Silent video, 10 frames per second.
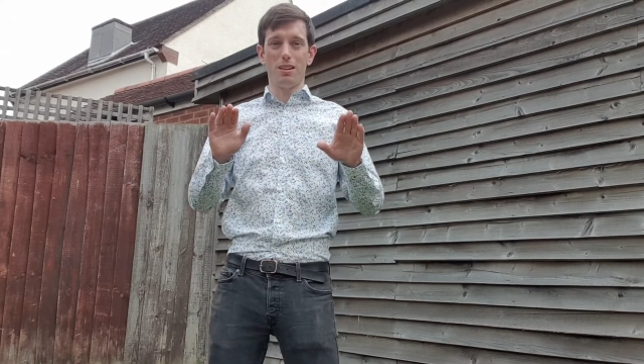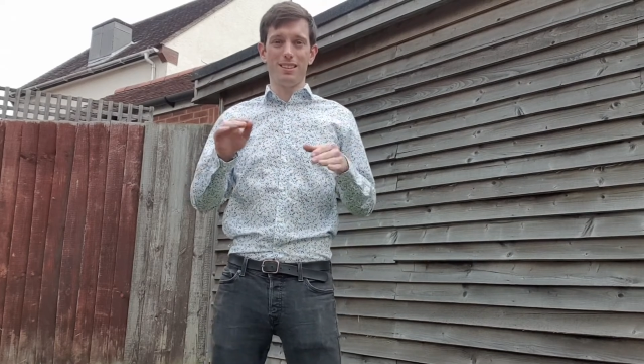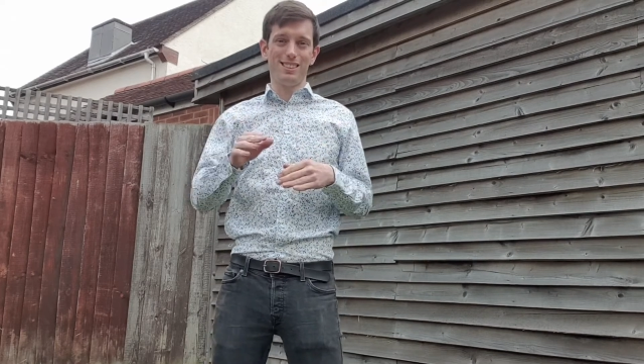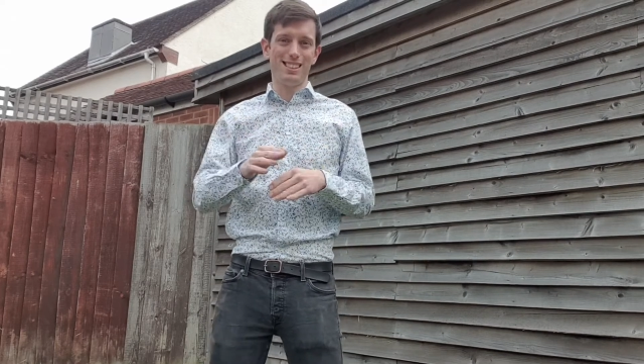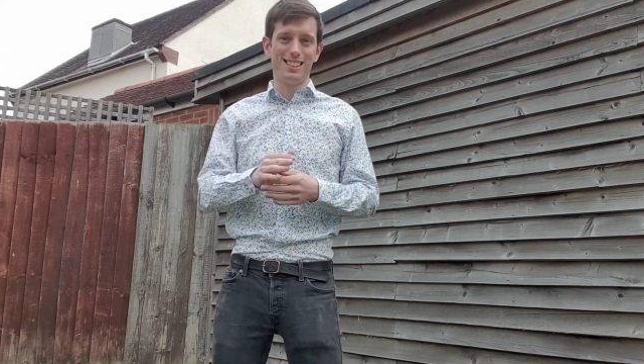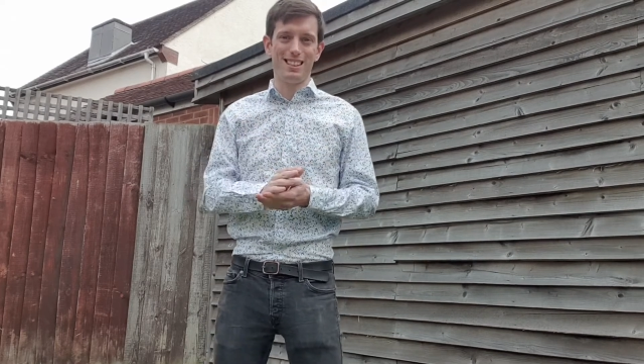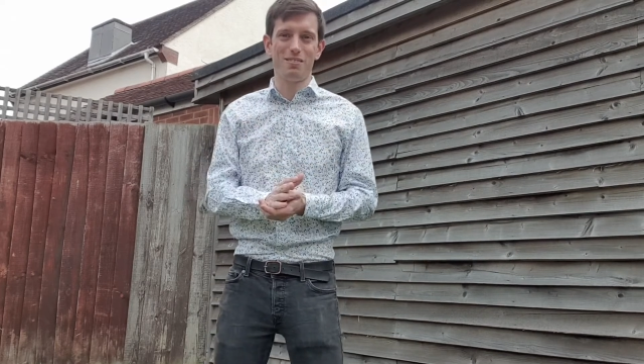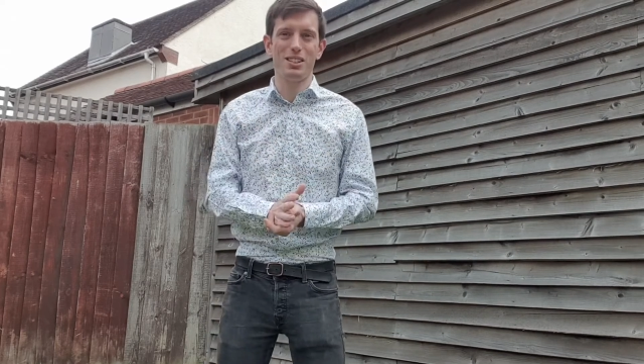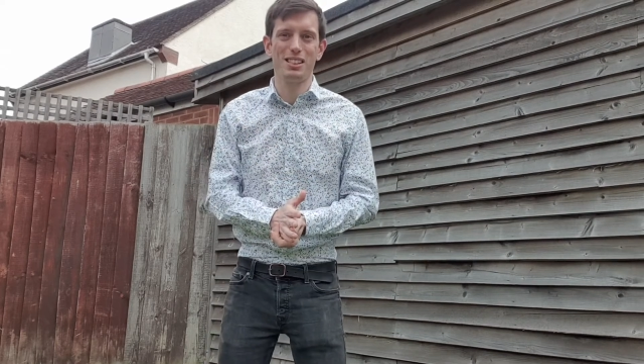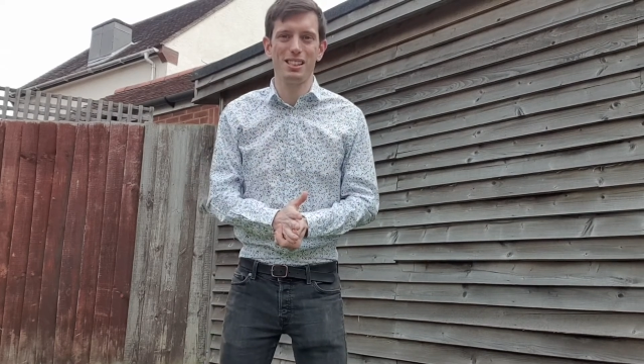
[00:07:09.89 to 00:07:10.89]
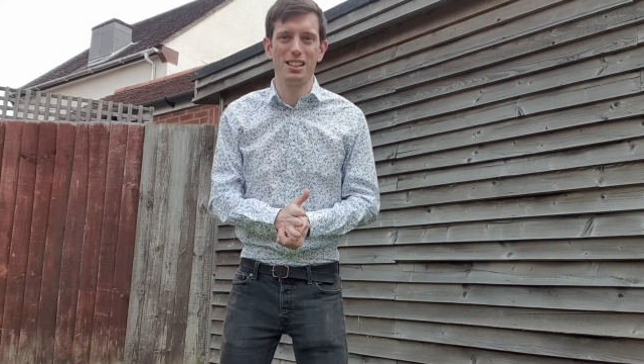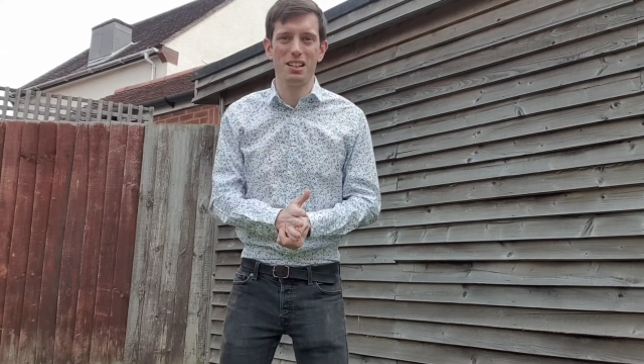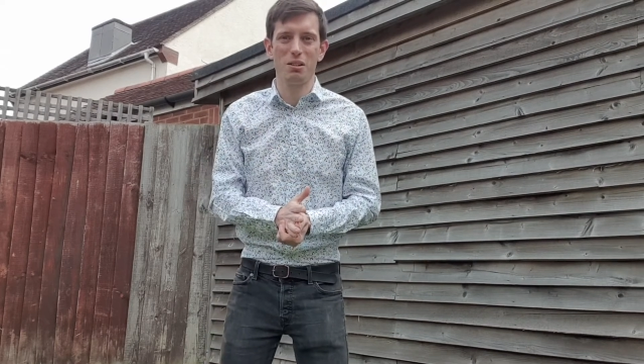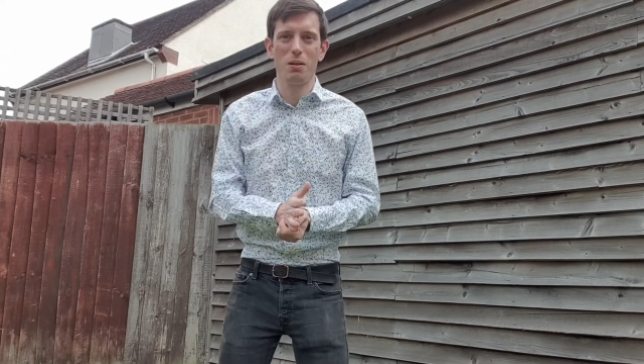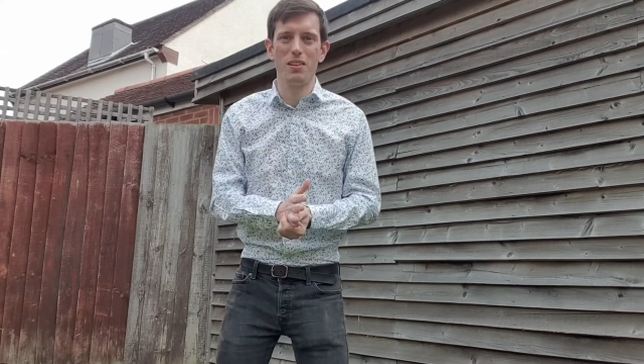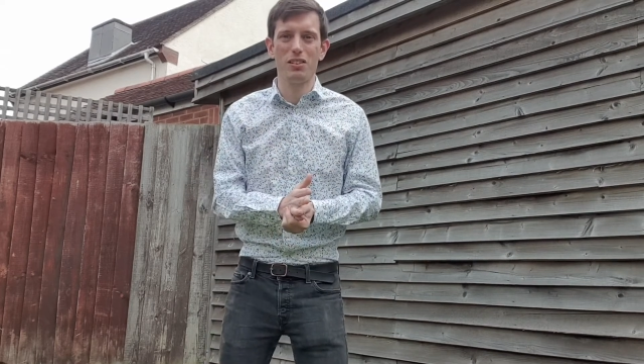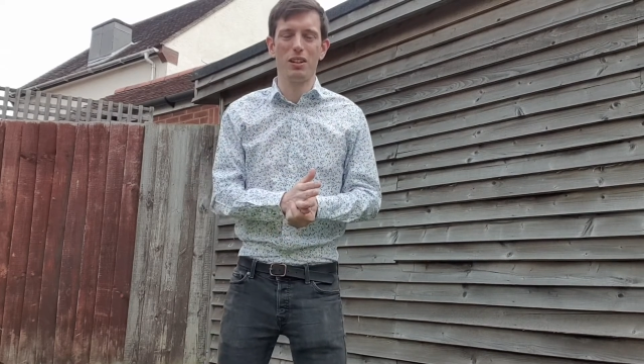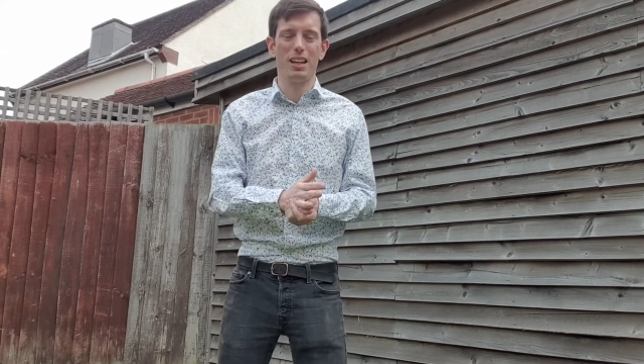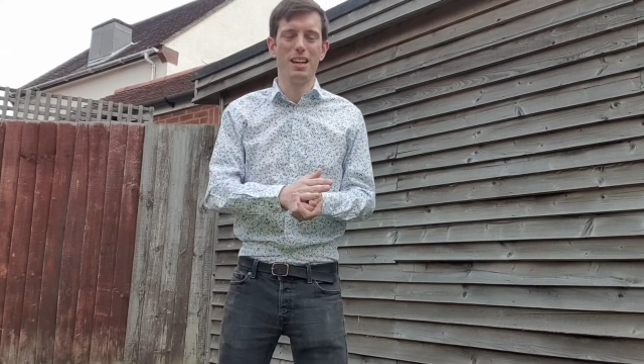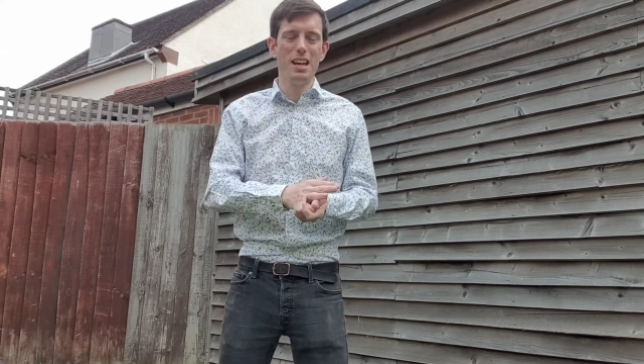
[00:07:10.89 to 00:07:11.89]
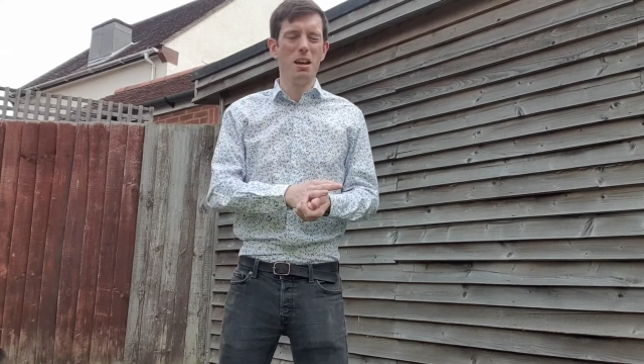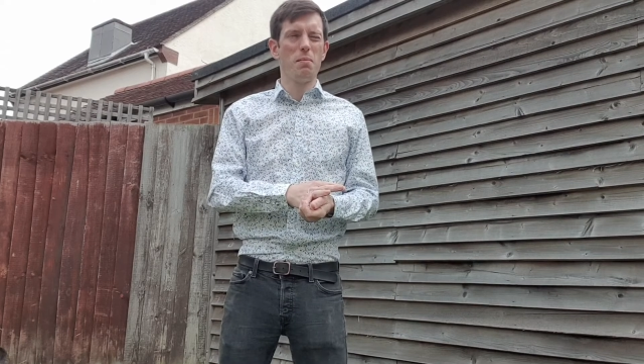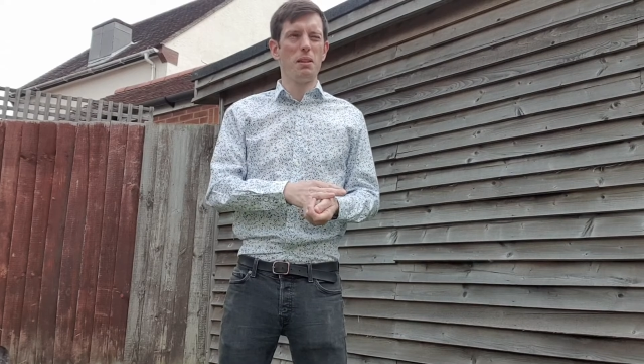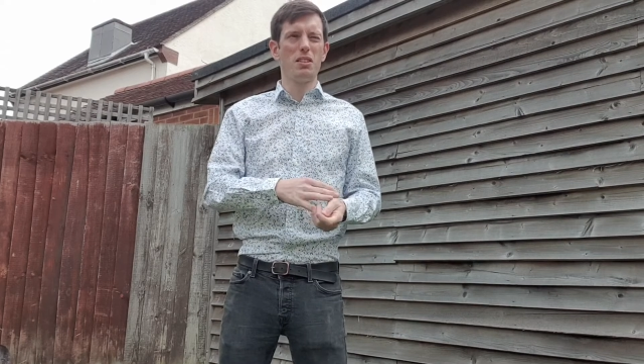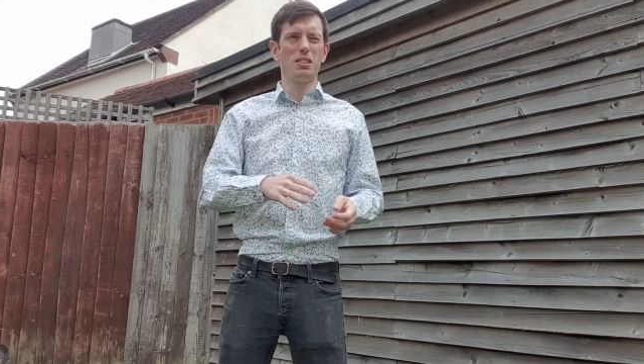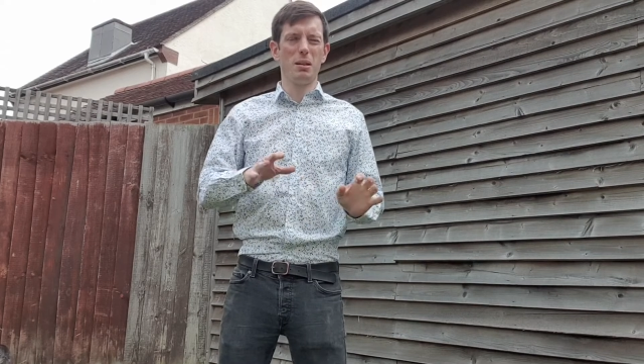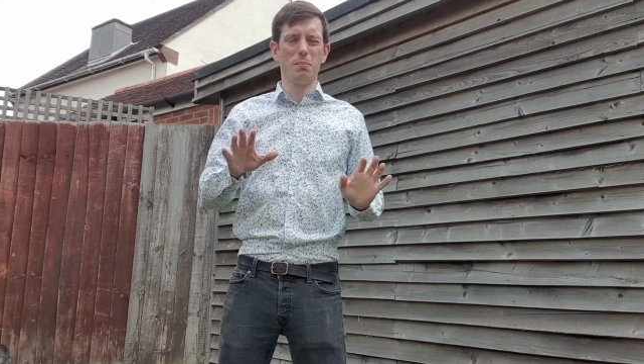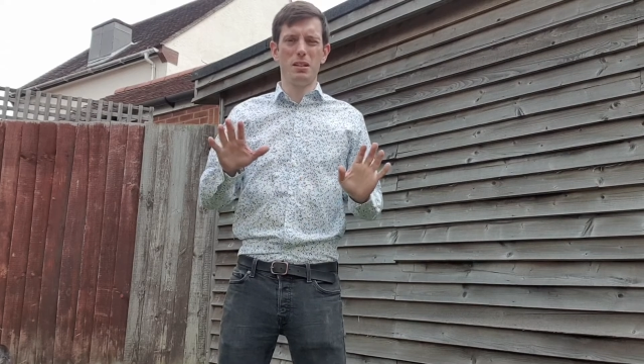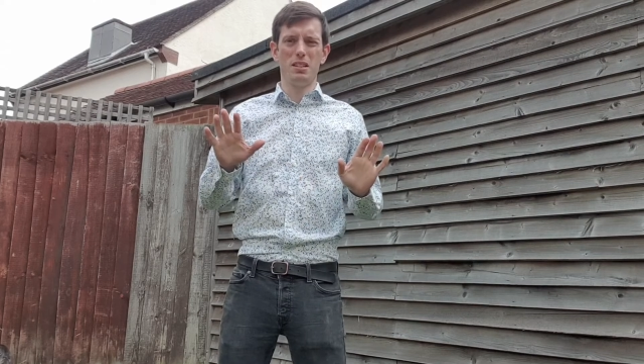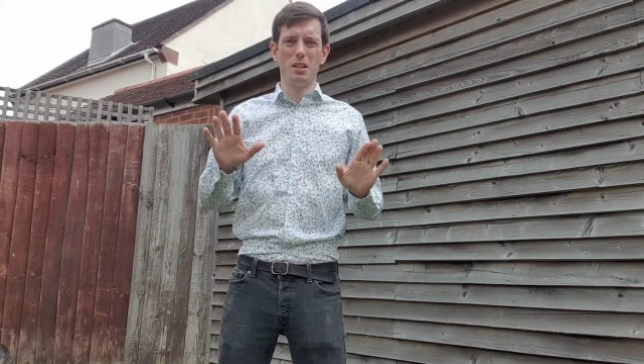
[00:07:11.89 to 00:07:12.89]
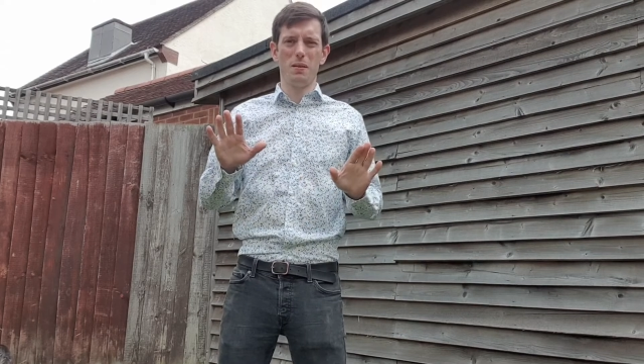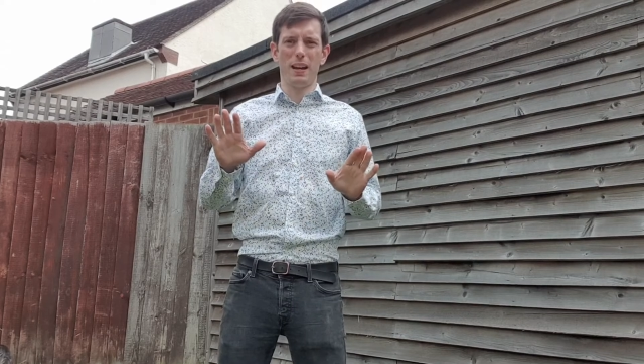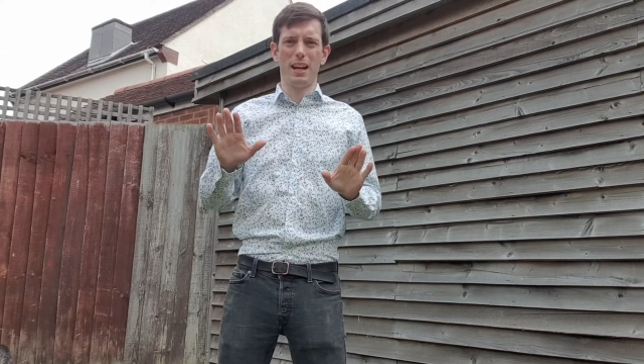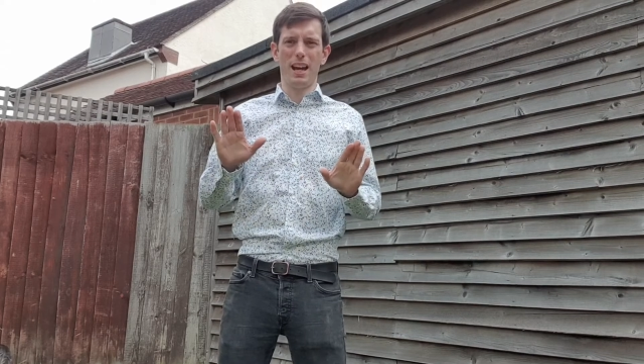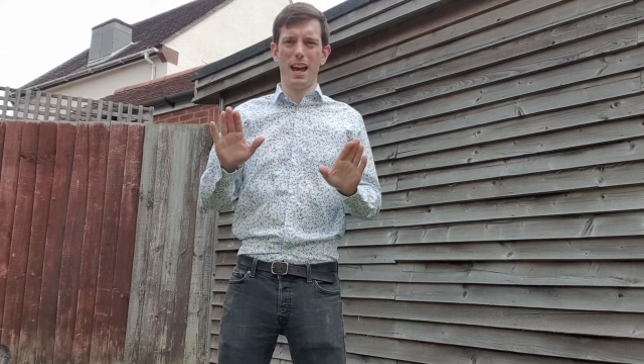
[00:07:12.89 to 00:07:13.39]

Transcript: and this isn't the most exciting way of doing it, but you're simply doing